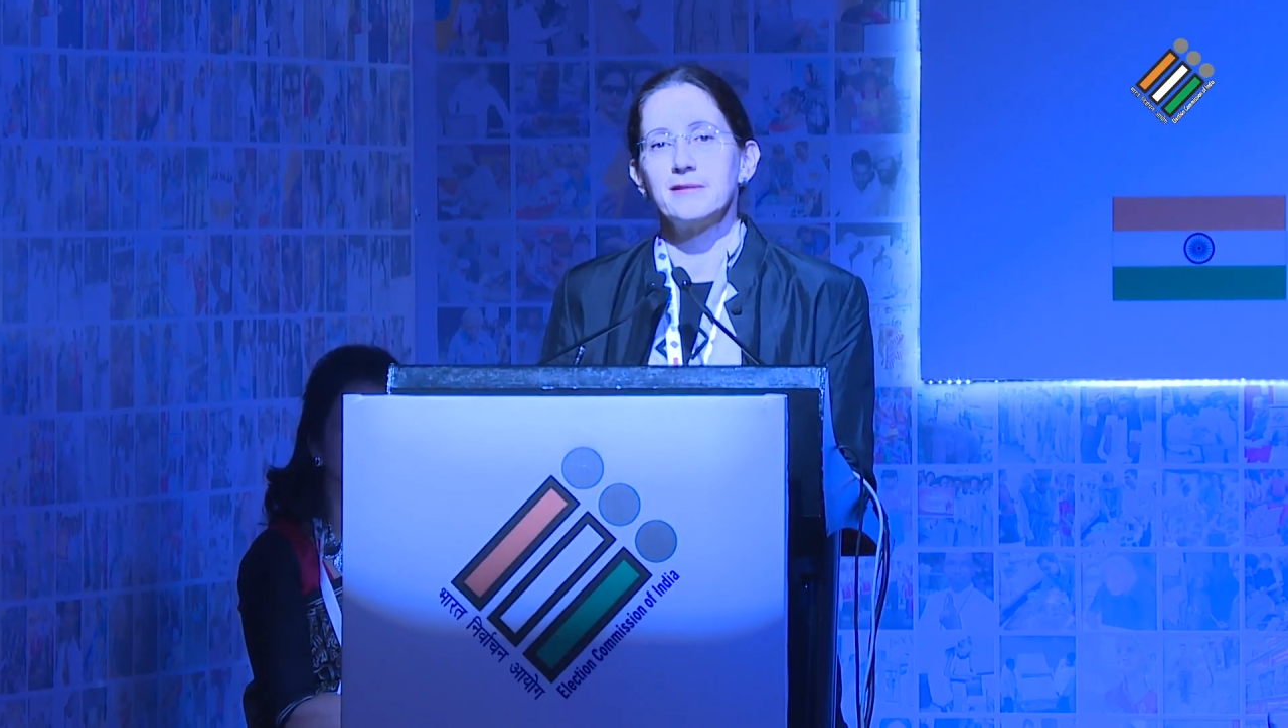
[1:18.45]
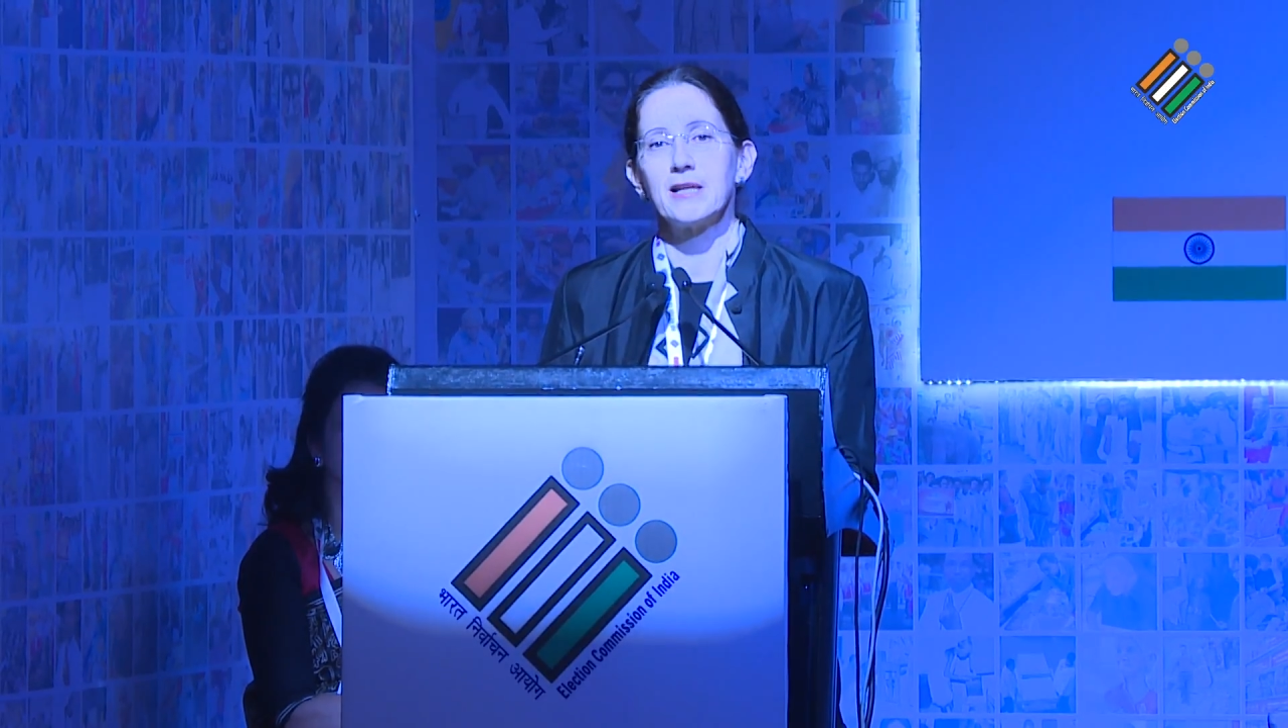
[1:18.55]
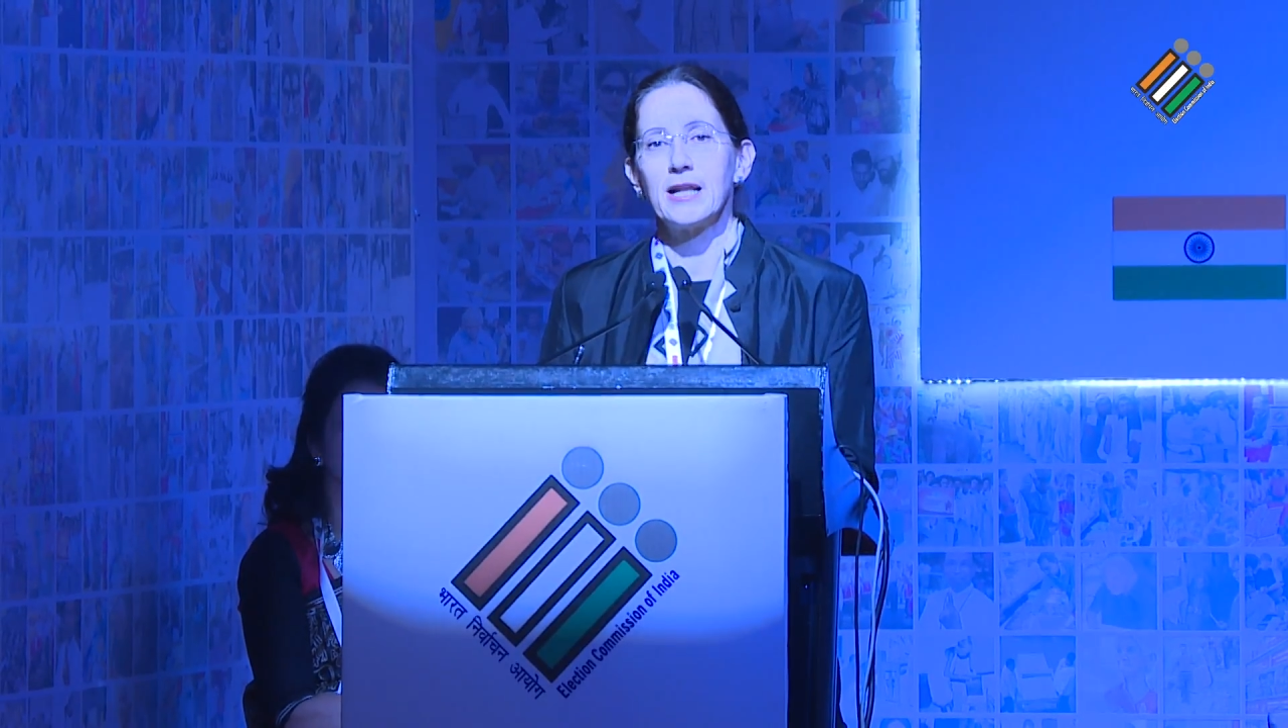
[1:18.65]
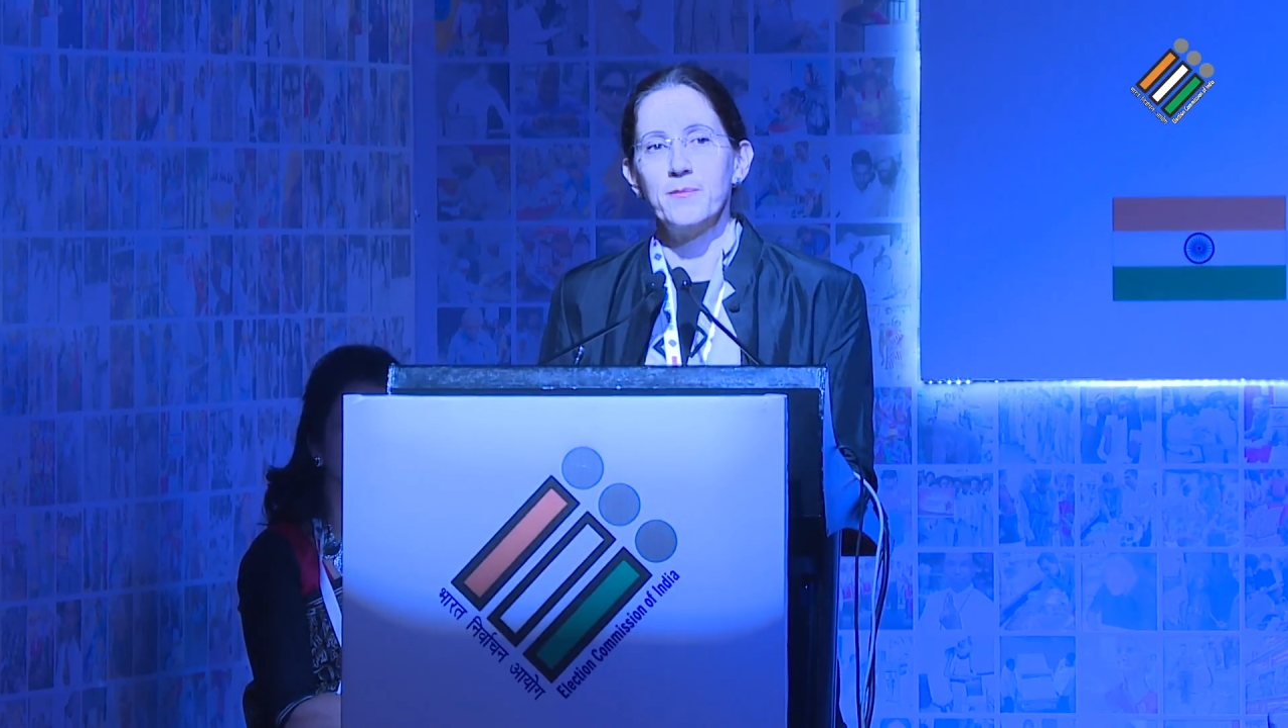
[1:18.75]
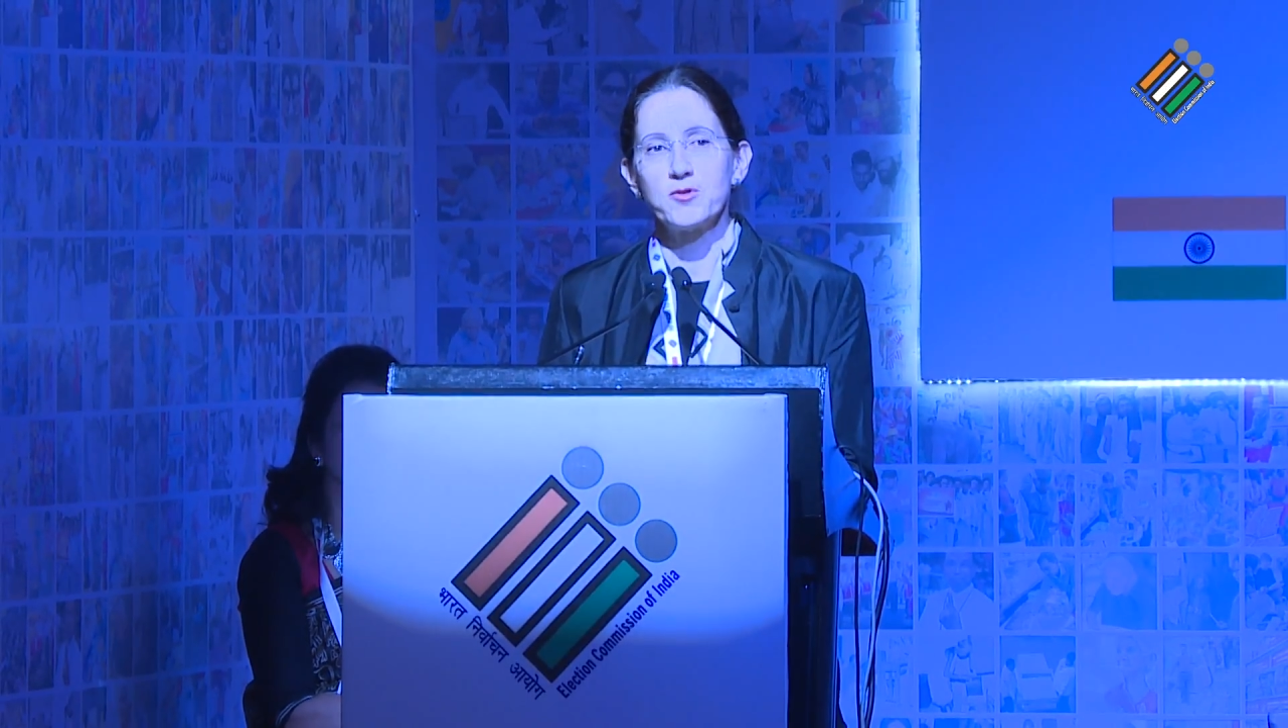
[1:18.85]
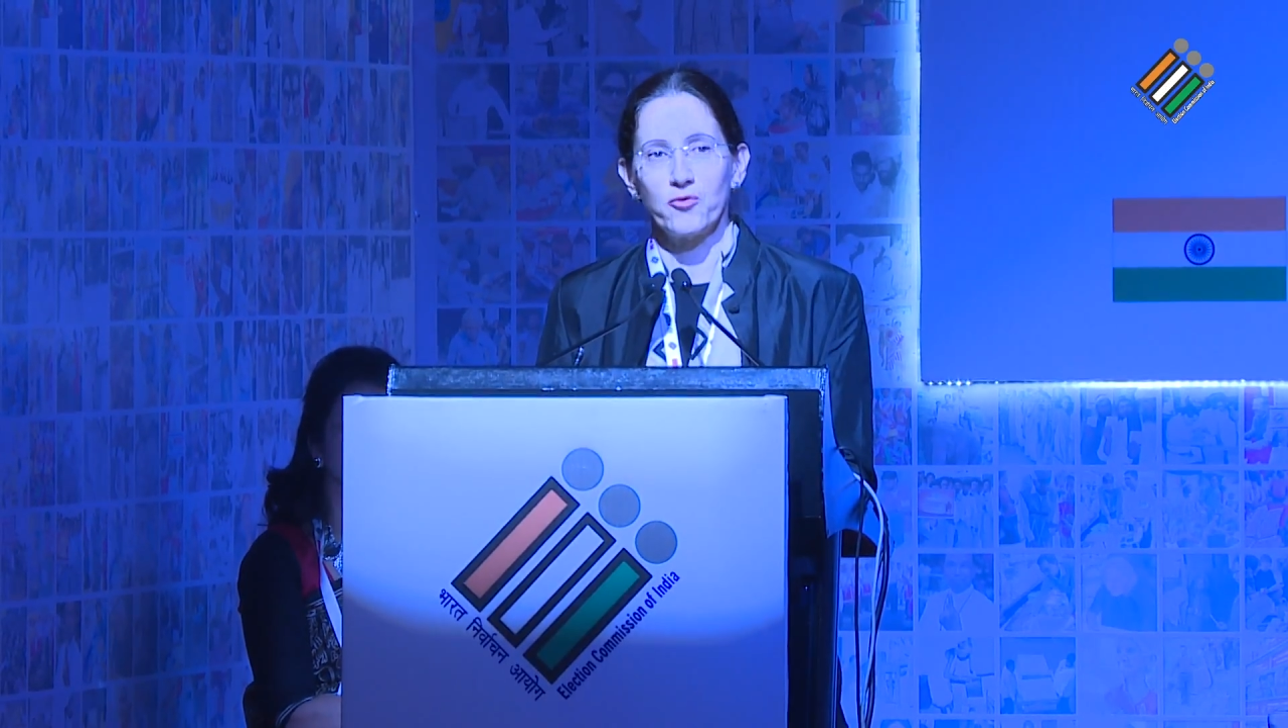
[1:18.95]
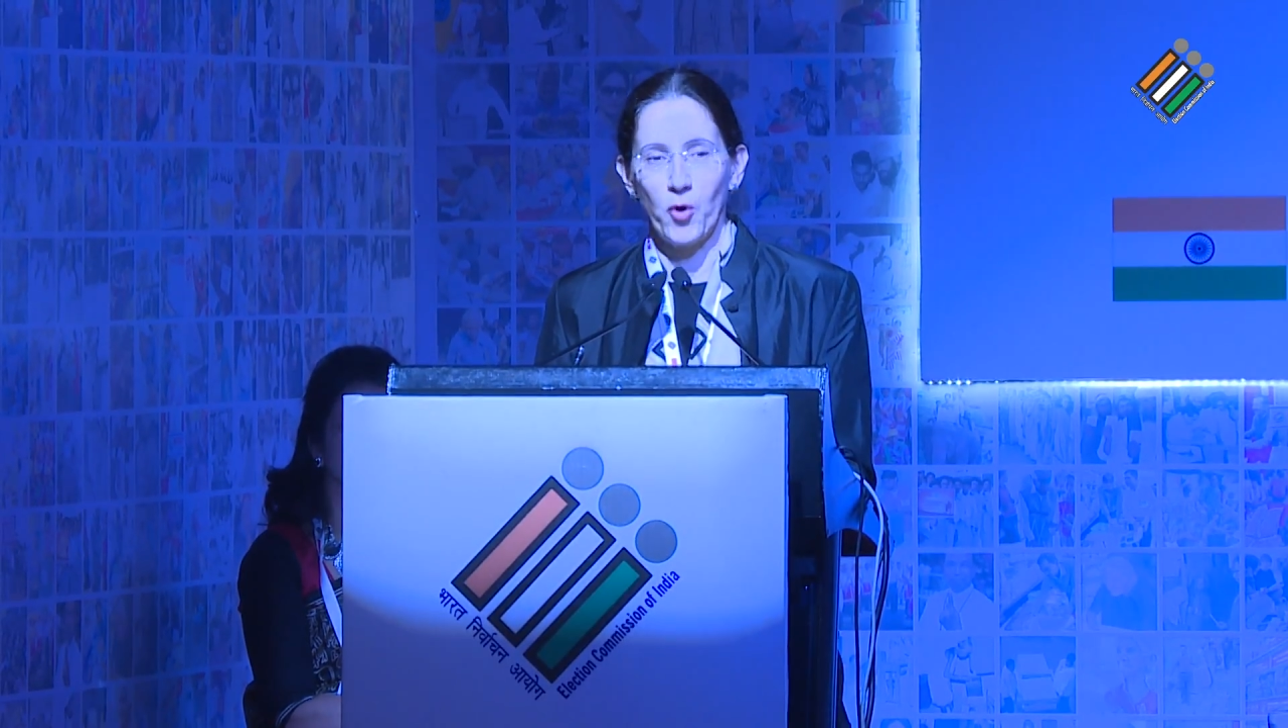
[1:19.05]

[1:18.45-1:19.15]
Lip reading: a glimpse of